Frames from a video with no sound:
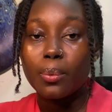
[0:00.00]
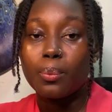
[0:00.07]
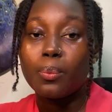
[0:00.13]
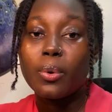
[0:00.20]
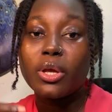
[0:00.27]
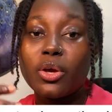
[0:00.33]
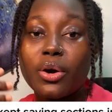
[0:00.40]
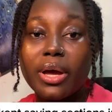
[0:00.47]

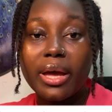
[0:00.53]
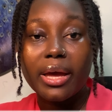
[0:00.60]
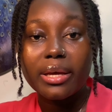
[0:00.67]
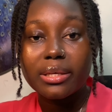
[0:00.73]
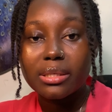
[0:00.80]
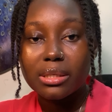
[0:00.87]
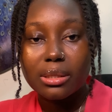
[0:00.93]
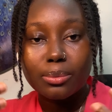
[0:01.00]
When your hair
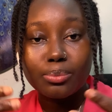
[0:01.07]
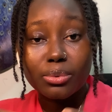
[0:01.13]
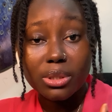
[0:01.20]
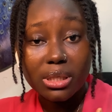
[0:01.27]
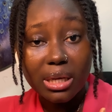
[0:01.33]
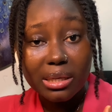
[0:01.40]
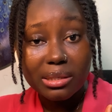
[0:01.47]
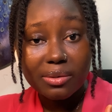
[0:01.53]
is in a
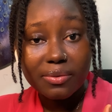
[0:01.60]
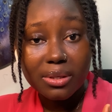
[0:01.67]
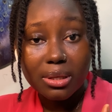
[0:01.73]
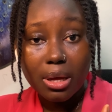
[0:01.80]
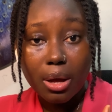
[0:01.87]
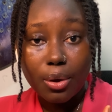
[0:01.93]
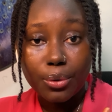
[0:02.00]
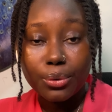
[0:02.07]
protective
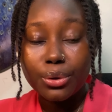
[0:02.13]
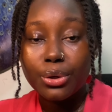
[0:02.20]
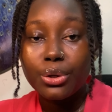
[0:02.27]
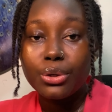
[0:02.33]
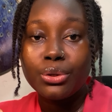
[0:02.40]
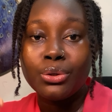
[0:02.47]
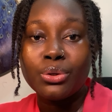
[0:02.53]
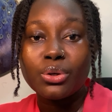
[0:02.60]
style,
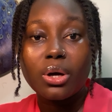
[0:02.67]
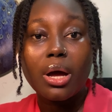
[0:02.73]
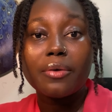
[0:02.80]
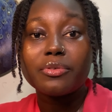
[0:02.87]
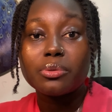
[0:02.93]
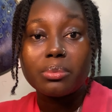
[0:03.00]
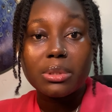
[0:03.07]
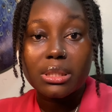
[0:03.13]
you don't have
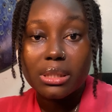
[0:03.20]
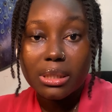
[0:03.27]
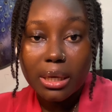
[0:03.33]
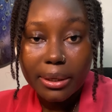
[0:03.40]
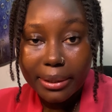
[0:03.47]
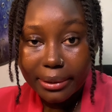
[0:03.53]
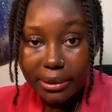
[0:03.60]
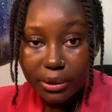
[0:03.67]
to be
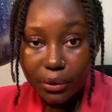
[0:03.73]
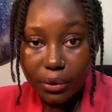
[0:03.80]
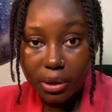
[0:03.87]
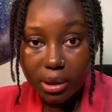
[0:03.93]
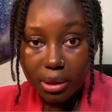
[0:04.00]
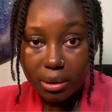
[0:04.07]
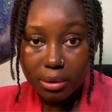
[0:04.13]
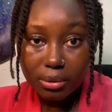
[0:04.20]
detangling your
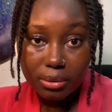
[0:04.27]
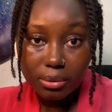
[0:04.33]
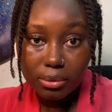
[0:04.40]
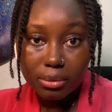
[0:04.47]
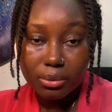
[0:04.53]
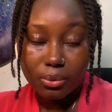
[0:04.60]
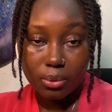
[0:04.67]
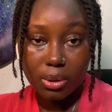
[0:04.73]
hair.
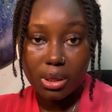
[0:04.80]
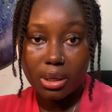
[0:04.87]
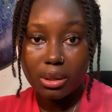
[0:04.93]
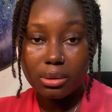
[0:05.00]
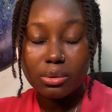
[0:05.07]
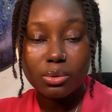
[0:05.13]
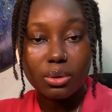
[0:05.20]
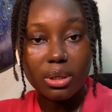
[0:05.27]
Okay,
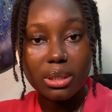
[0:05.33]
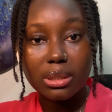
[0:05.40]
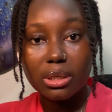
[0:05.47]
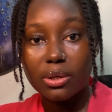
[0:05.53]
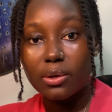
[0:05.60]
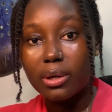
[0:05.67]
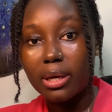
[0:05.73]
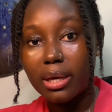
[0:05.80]
so let's
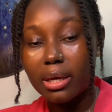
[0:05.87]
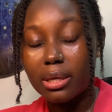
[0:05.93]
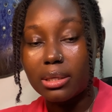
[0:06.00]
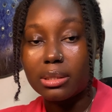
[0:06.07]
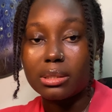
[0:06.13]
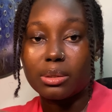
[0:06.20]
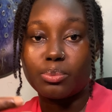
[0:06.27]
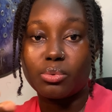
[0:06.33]
say your hair
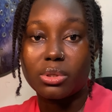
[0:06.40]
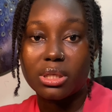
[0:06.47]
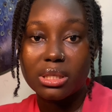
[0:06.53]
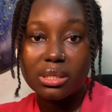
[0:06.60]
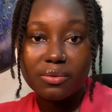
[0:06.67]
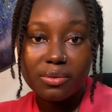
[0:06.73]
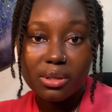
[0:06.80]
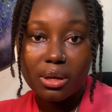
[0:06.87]
is in a
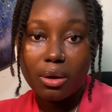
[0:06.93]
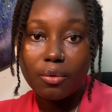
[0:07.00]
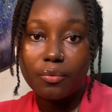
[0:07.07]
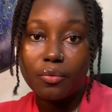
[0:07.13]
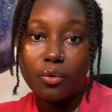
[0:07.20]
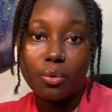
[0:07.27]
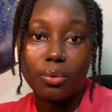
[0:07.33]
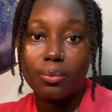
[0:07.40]
protective style
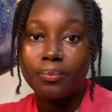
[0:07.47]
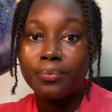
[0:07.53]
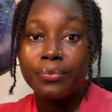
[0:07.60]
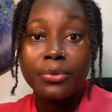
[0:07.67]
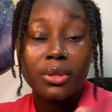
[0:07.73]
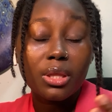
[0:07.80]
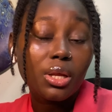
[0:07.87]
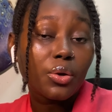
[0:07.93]
for
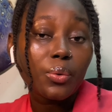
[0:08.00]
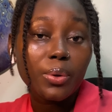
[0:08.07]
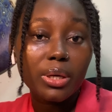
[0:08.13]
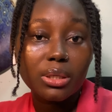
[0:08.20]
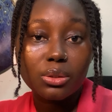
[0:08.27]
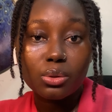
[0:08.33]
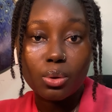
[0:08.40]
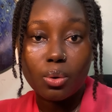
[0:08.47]
3
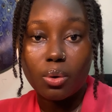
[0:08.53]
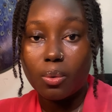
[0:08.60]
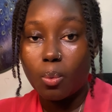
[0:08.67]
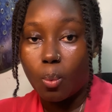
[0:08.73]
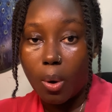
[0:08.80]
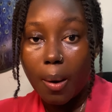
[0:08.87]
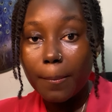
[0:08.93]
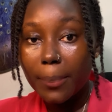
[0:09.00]
weeks or
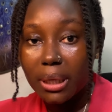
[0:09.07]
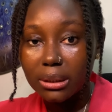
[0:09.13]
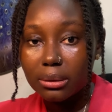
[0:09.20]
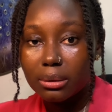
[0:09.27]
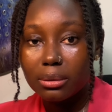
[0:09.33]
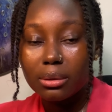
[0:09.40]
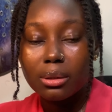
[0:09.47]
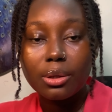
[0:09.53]
1
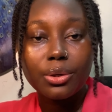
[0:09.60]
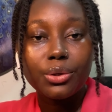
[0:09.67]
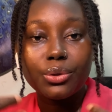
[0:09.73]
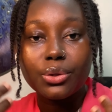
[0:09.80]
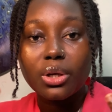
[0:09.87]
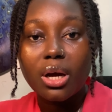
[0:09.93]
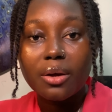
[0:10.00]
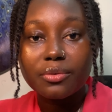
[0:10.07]
month.
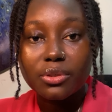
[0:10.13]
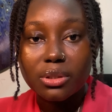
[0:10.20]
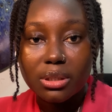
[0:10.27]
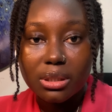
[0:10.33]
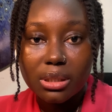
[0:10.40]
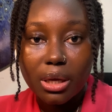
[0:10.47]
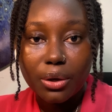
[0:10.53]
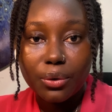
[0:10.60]
You don't have to
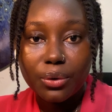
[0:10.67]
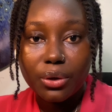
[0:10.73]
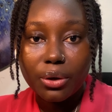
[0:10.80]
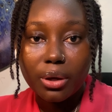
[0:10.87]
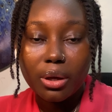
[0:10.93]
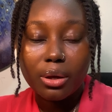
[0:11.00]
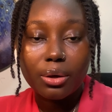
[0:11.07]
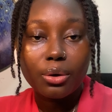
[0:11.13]
detangle your
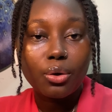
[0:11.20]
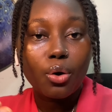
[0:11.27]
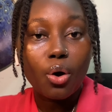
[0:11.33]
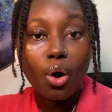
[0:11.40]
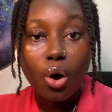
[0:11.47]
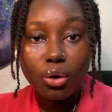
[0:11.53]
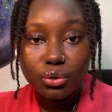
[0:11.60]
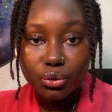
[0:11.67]
hair
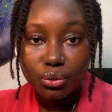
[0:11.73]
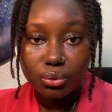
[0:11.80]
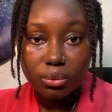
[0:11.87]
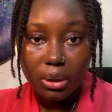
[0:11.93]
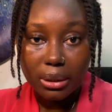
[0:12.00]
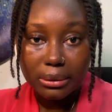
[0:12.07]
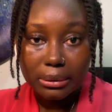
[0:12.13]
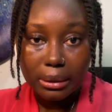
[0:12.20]
all through
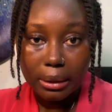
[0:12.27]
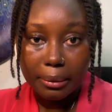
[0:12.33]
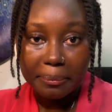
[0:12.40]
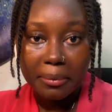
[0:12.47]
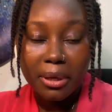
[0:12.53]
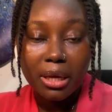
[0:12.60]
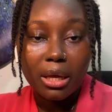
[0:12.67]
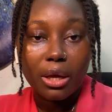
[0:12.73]
that time.
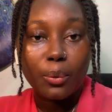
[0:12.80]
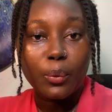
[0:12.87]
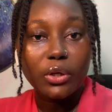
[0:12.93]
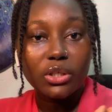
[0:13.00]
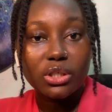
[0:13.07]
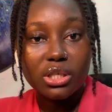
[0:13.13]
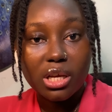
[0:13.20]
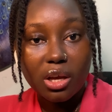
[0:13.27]
And when
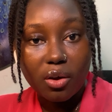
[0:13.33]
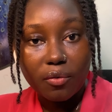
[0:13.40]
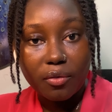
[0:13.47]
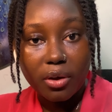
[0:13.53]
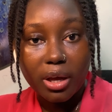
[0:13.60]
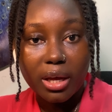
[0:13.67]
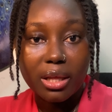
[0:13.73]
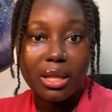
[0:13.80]
you take off
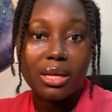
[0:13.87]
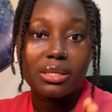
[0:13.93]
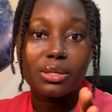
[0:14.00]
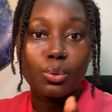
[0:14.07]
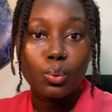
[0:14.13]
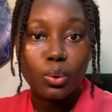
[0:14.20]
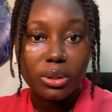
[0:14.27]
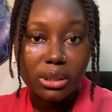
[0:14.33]
your hair, that's the
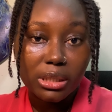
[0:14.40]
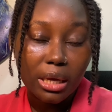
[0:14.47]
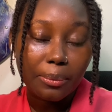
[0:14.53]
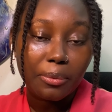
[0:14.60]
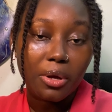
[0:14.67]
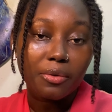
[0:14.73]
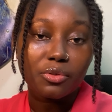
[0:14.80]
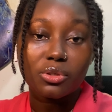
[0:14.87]
only
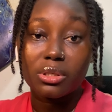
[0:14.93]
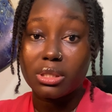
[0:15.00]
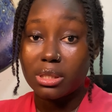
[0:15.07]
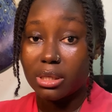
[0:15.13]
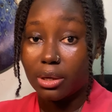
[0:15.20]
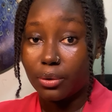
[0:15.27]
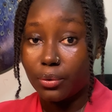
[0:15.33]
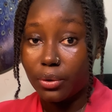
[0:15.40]
time you have to
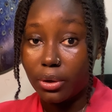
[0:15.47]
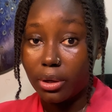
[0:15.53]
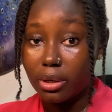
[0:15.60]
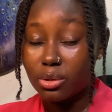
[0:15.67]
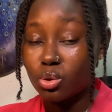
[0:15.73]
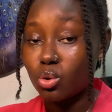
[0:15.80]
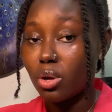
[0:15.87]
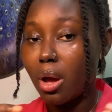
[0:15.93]
detangle your hair.
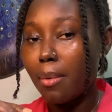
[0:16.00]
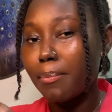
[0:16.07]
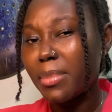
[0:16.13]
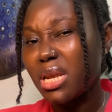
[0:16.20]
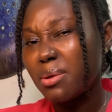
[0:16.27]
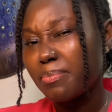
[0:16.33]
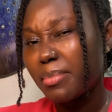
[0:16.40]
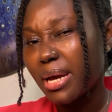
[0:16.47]
So you are
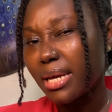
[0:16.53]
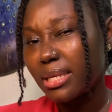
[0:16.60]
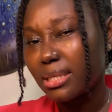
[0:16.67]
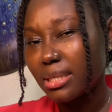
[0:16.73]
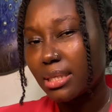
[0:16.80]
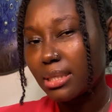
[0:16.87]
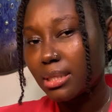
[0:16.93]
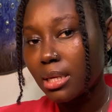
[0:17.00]

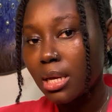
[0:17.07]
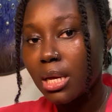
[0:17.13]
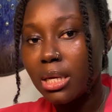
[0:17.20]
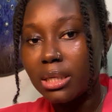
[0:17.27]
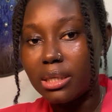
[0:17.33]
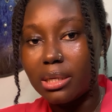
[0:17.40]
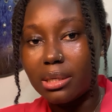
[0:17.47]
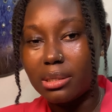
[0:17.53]
minimizing
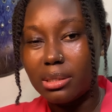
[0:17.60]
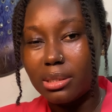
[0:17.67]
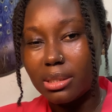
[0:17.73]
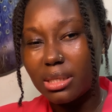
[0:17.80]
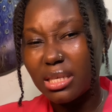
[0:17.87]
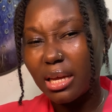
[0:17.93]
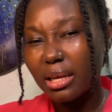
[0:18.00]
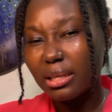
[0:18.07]
the
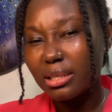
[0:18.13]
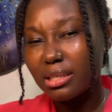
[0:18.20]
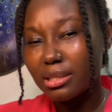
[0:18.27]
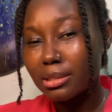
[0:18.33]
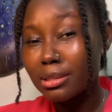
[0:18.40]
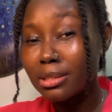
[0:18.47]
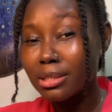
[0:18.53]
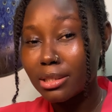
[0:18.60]

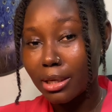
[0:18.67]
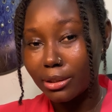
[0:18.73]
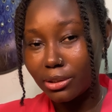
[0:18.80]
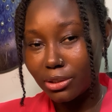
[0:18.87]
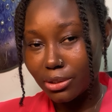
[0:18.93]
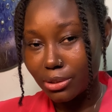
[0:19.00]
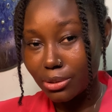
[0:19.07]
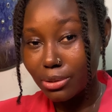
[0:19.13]
detangling
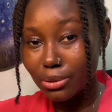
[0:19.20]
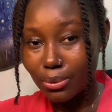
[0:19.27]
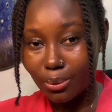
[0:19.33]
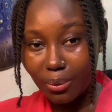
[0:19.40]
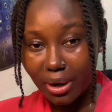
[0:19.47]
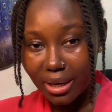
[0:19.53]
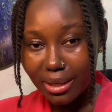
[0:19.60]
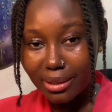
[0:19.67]
sections, all
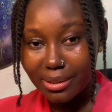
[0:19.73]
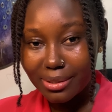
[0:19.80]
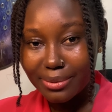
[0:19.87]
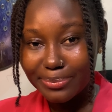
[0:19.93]
right?